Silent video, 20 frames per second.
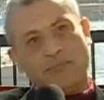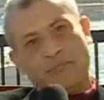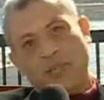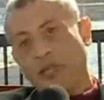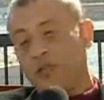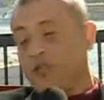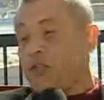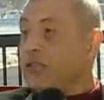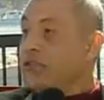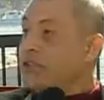
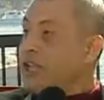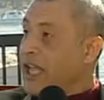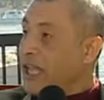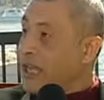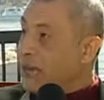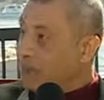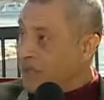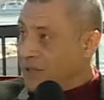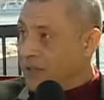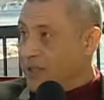
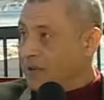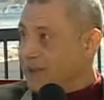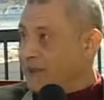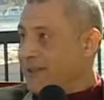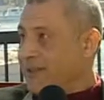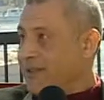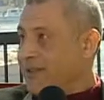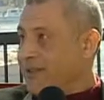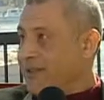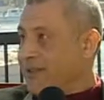entertaining
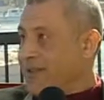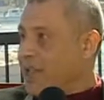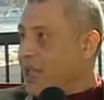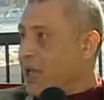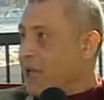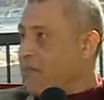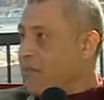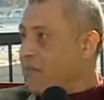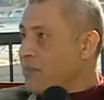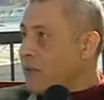
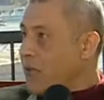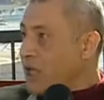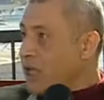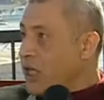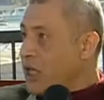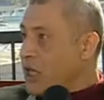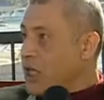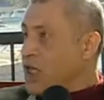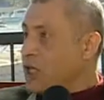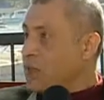them
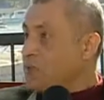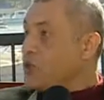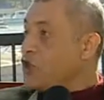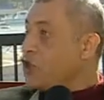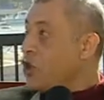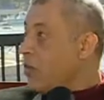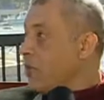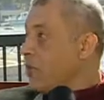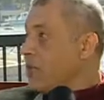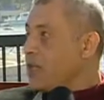in Egypt,
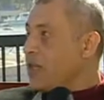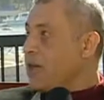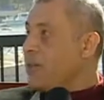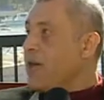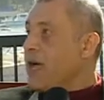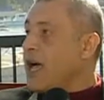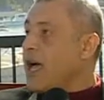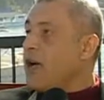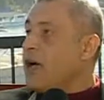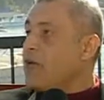showing
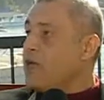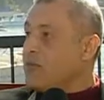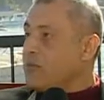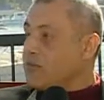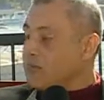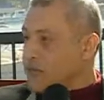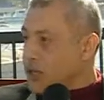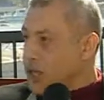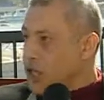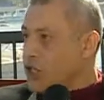them how
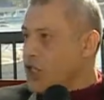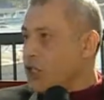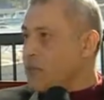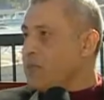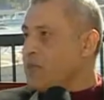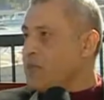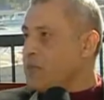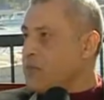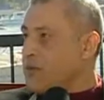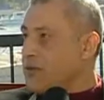
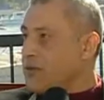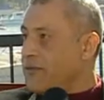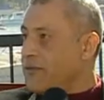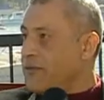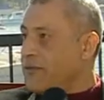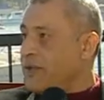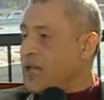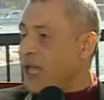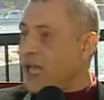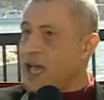Egypt is
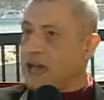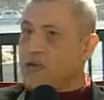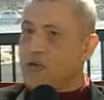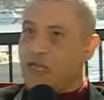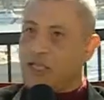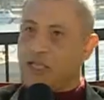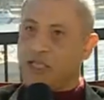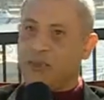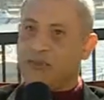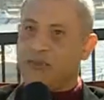beautiful, how
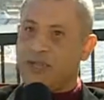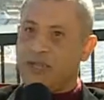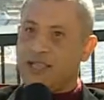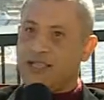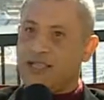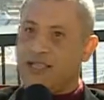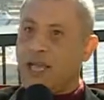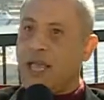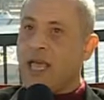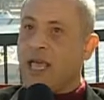Egypt
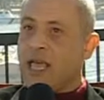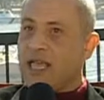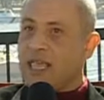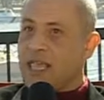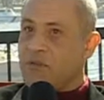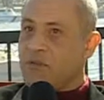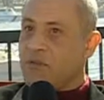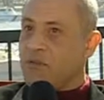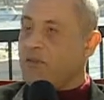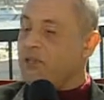is
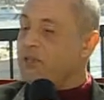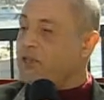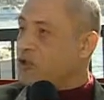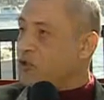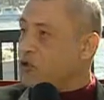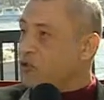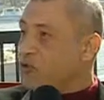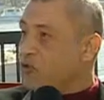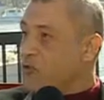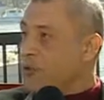capable
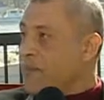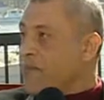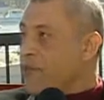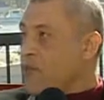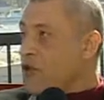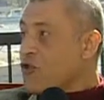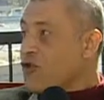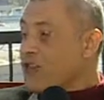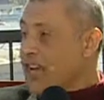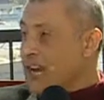to
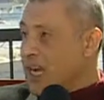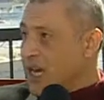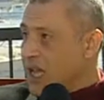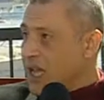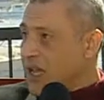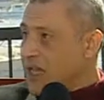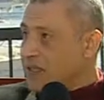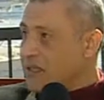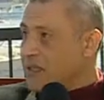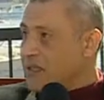
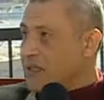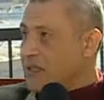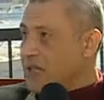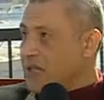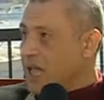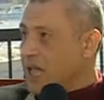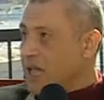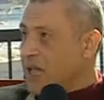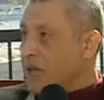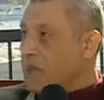organize
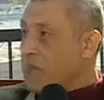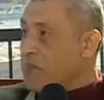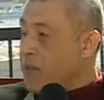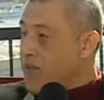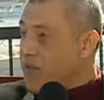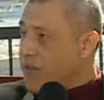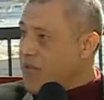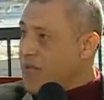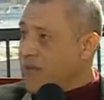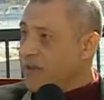a
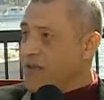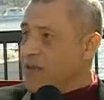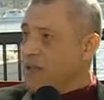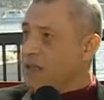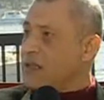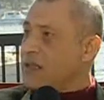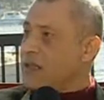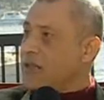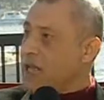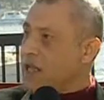big
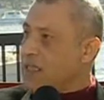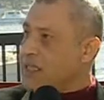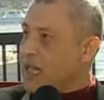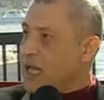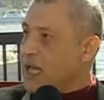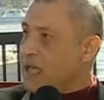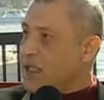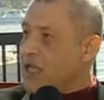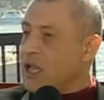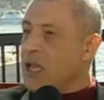event like
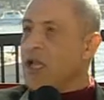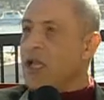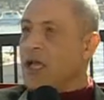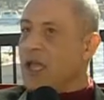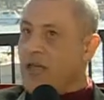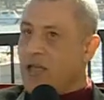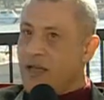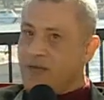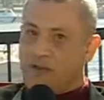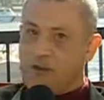that.
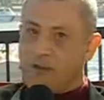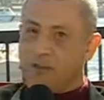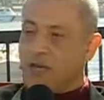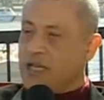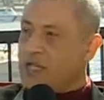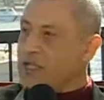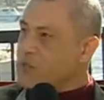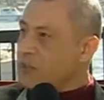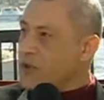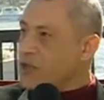
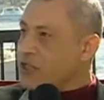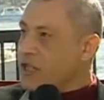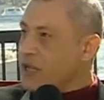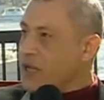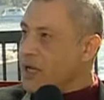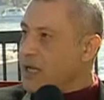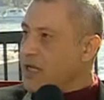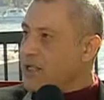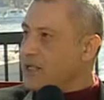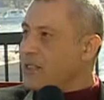Everybody's
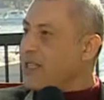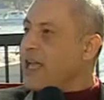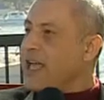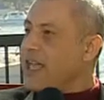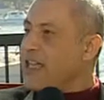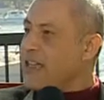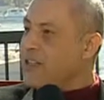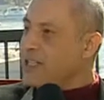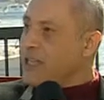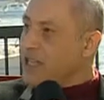watching us,
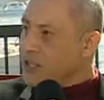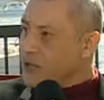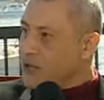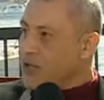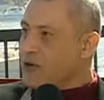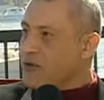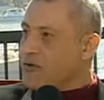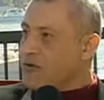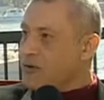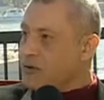and they
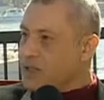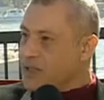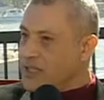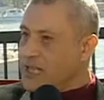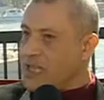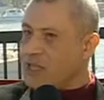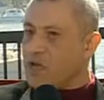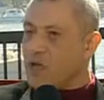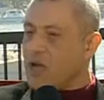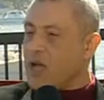know
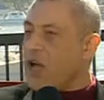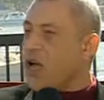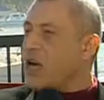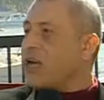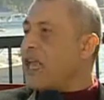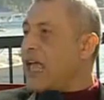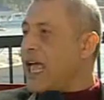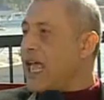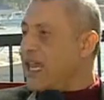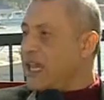that we are
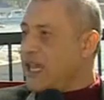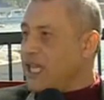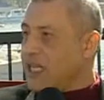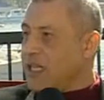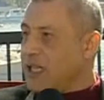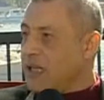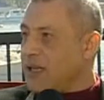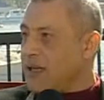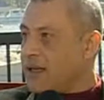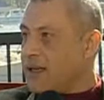a
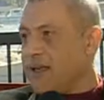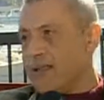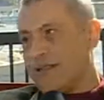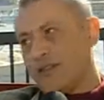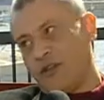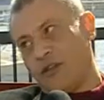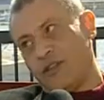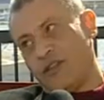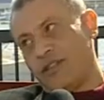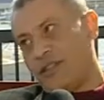leading,
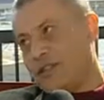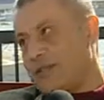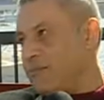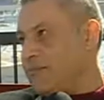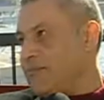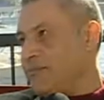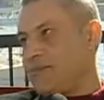not